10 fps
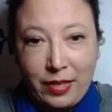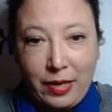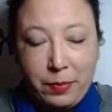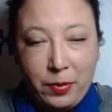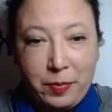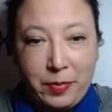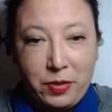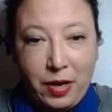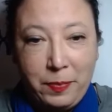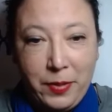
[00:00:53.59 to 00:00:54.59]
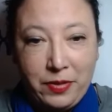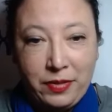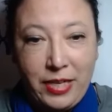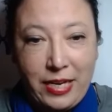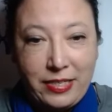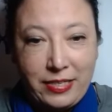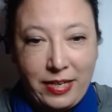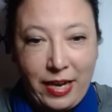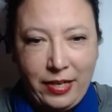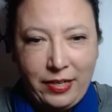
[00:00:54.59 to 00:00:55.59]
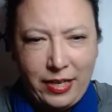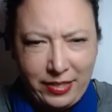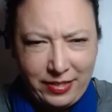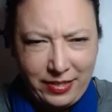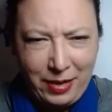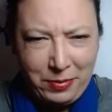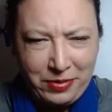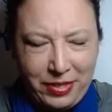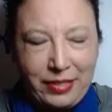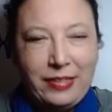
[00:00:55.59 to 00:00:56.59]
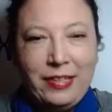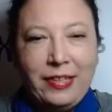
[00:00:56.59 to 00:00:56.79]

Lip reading: employment tribunal yesterday. Yesterday, was it?